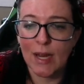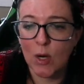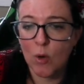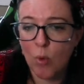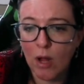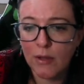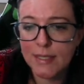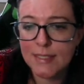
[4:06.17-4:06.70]
and
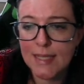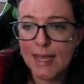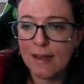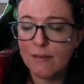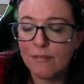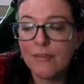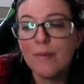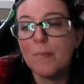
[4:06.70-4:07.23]

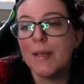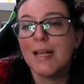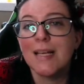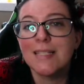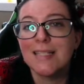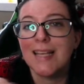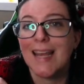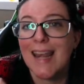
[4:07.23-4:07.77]
qualitative
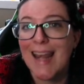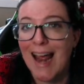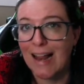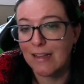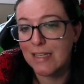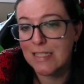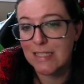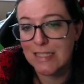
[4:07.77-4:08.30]
because the
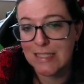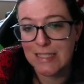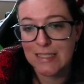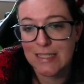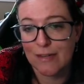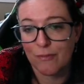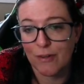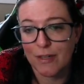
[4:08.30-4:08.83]
analysis is
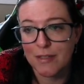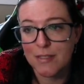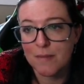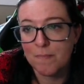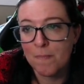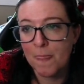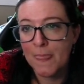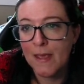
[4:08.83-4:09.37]
different.
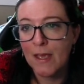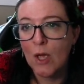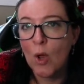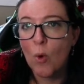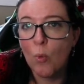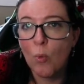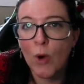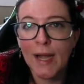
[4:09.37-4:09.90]

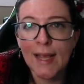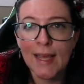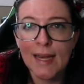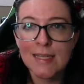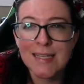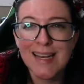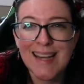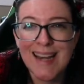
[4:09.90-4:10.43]
We're going to get
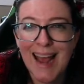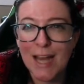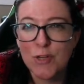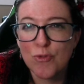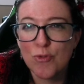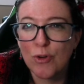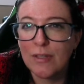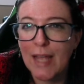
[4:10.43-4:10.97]
into
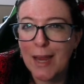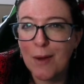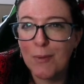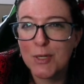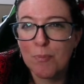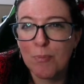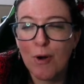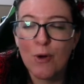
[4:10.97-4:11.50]
natural
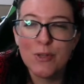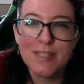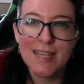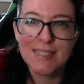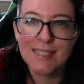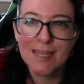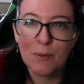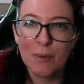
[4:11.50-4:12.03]
language
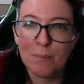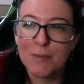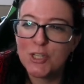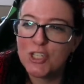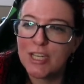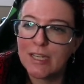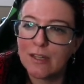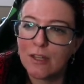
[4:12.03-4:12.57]
processing with
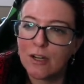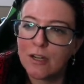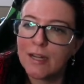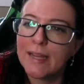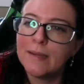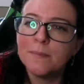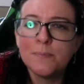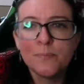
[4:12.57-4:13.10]
machine
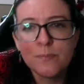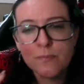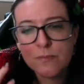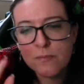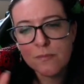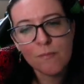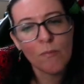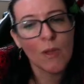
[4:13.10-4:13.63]
learning.
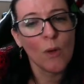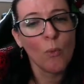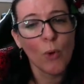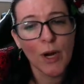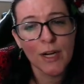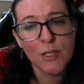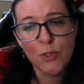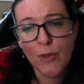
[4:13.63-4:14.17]
We're
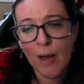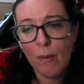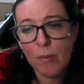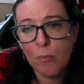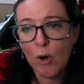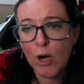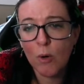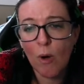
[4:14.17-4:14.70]
going to do that with
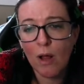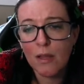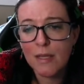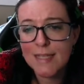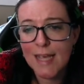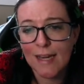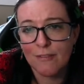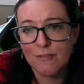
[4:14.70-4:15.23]
more
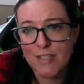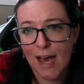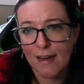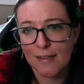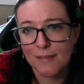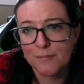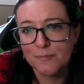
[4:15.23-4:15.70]
qualitative data.